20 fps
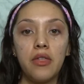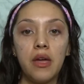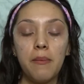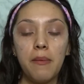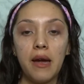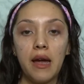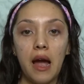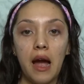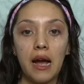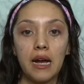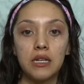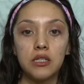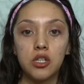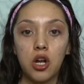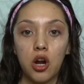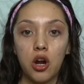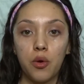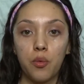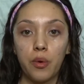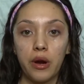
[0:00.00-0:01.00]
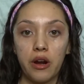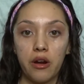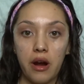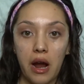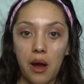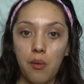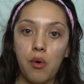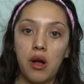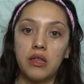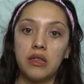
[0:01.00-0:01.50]
that my eyes are where
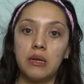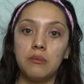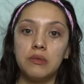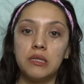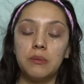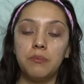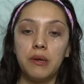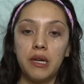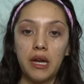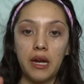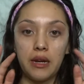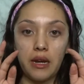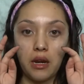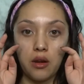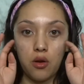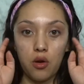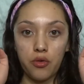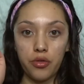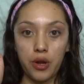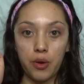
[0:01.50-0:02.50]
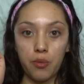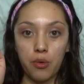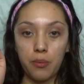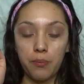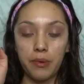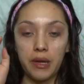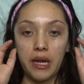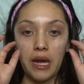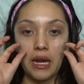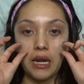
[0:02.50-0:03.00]
I want them to be and I know there
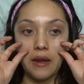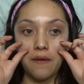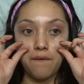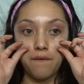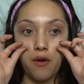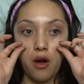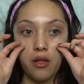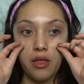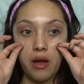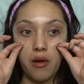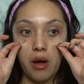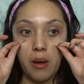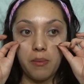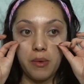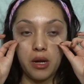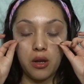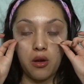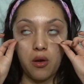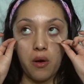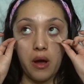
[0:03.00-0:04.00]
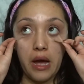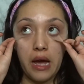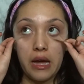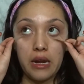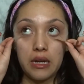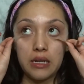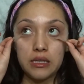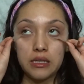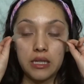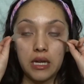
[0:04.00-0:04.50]
won't be any fallout, I'm going to go
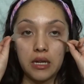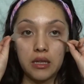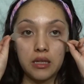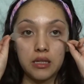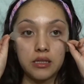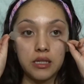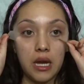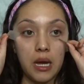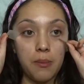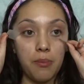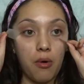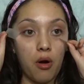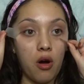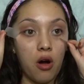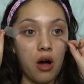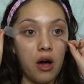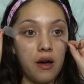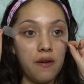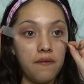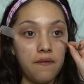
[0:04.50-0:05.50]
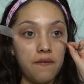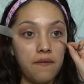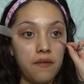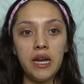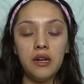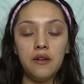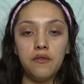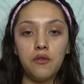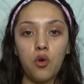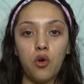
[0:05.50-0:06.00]
ahead and take the tape off.
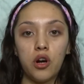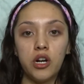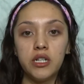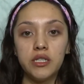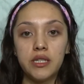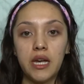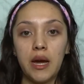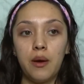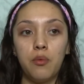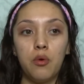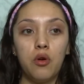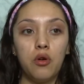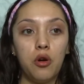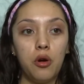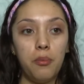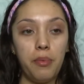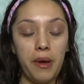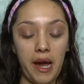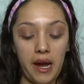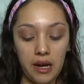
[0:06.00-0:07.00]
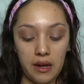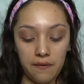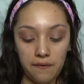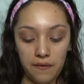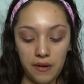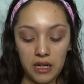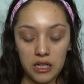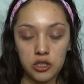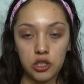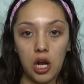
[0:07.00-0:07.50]
And of course, I will go back and
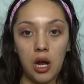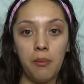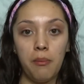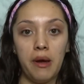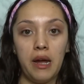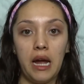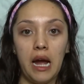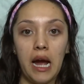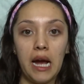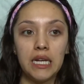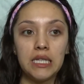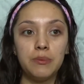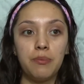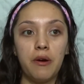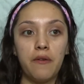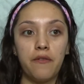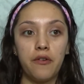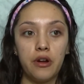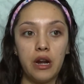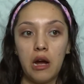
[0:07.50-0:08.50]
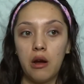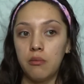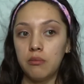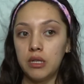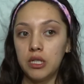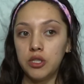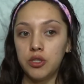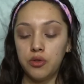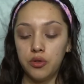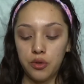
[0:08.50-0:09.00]
finish up my eyes, but for now I'm
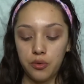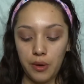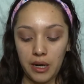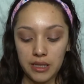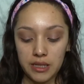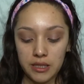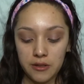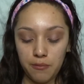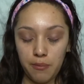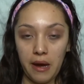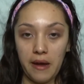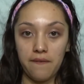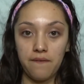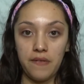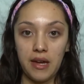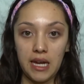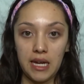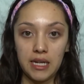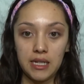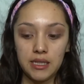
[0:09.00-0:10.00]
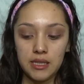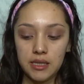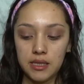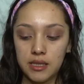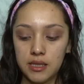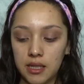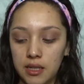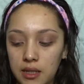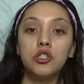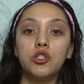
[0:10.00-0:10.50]
going to do the rest of my
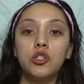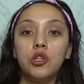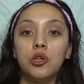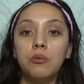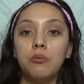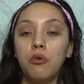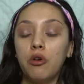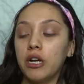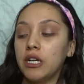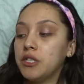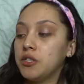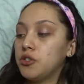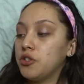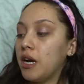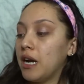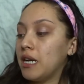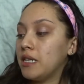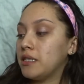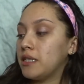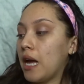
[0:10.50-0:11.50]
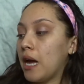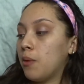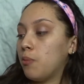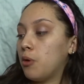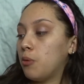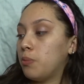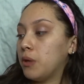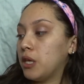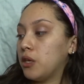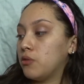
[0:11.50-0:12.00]
face. To moisturize, I
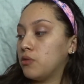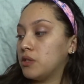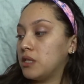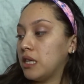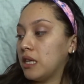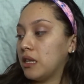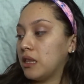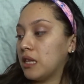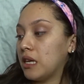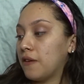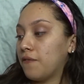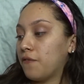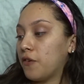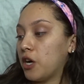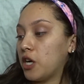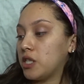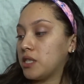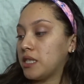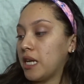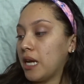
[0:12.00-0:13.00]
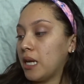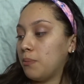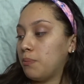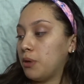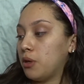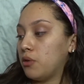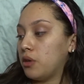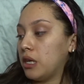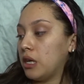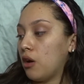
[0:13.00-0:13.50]
will be using the First Aid
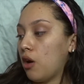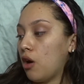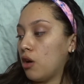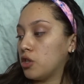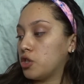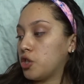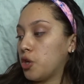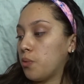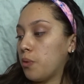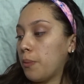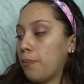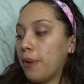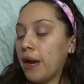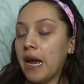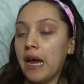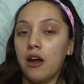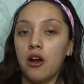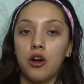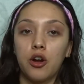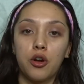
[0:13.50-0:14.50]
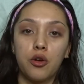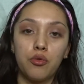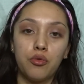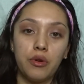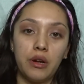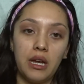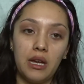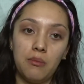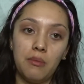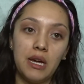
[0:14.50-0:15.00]
Beauty Ultra Repair
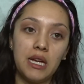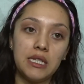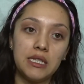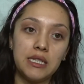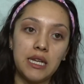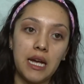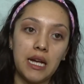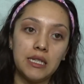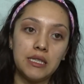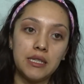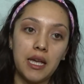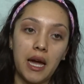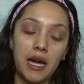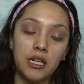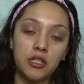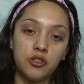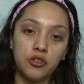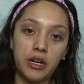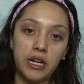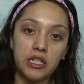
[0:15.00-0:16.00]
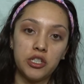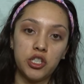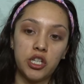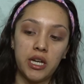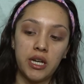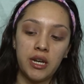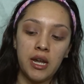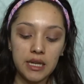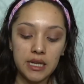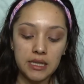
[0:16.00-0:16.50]
Cream Intense
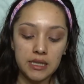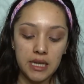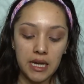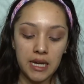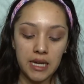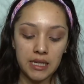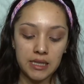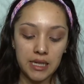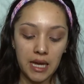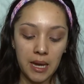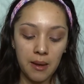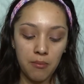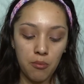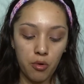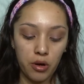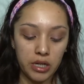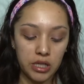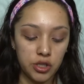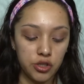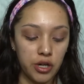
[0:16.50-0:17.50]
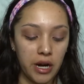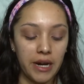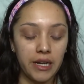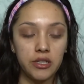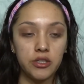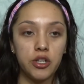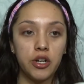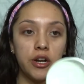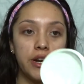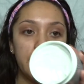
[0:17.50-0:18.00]
Hydration. This is a
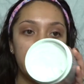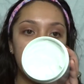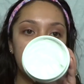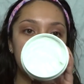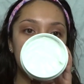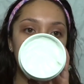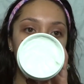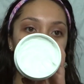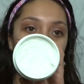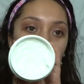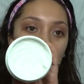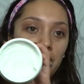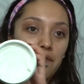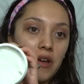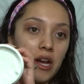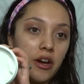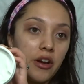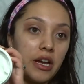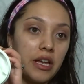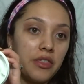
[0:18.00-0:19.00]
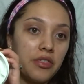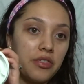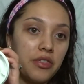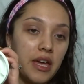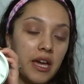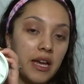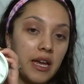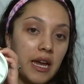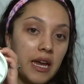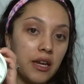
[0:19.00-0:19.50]
moisturizer. It is like a very
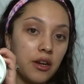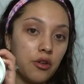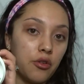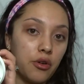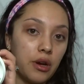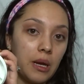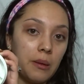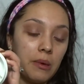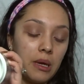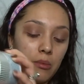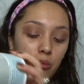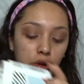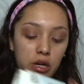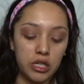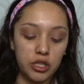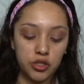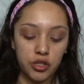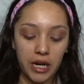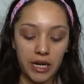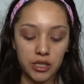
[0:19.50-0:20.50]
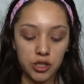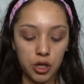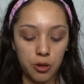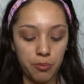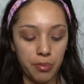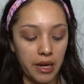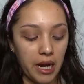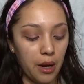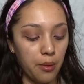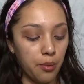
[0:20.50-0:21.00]
thick and creamy
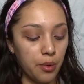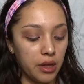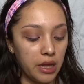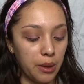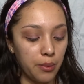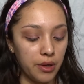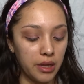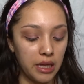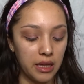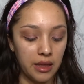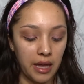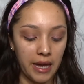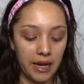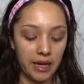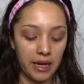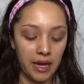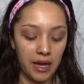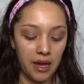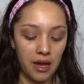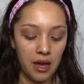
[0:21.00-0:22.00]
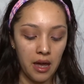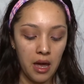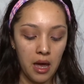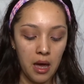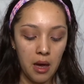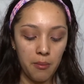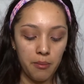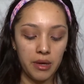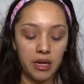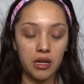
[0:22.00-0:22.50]
moisturizer, but I really like it
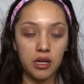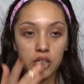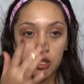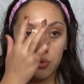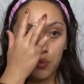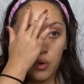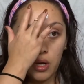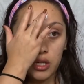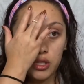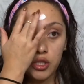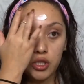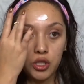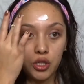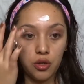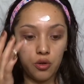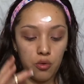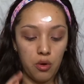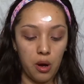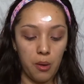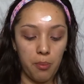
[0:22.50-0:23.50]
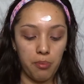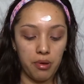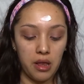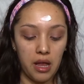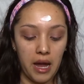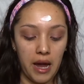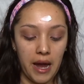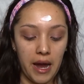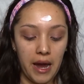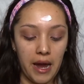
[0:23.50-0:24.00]
because once you
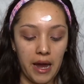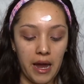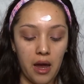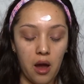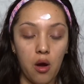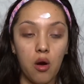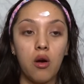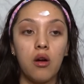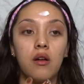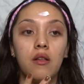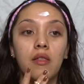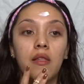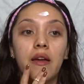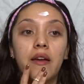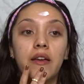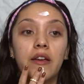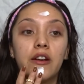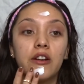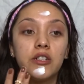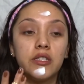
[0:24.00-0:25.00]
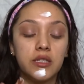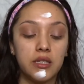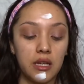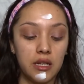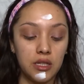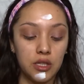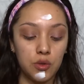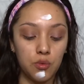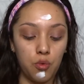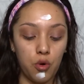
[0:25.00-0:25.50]
apply like your
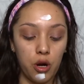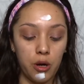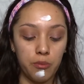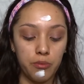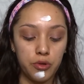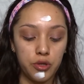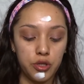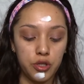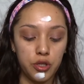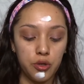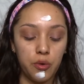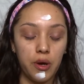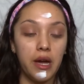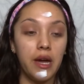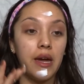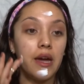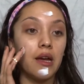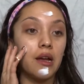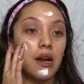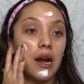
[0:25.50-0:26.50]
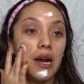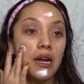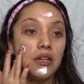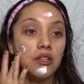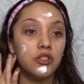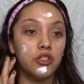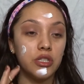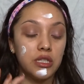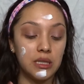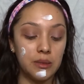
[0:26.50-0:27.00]
skin's warmth to it, it kind
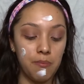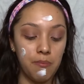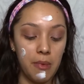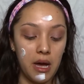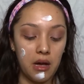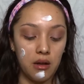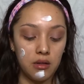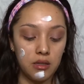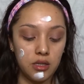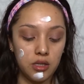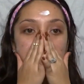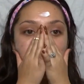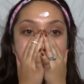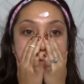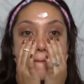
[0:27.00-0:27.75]
of just melts.